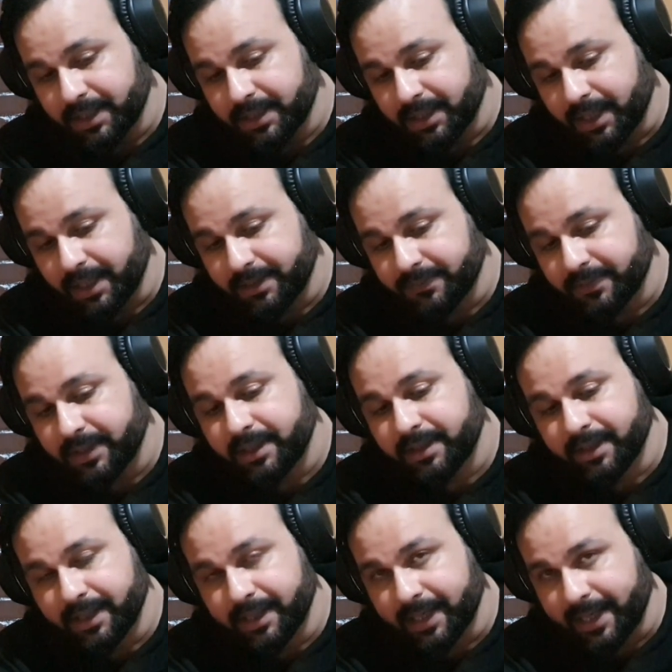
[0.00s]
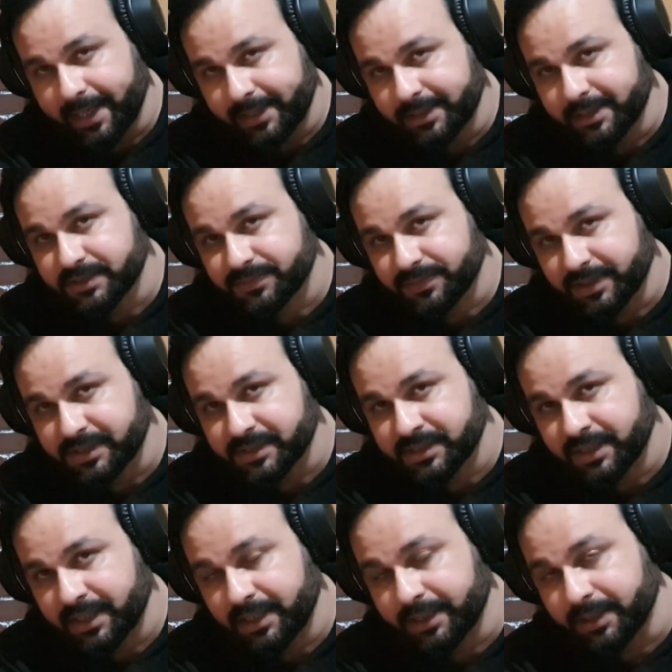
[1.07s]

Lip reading: I really like this functionality.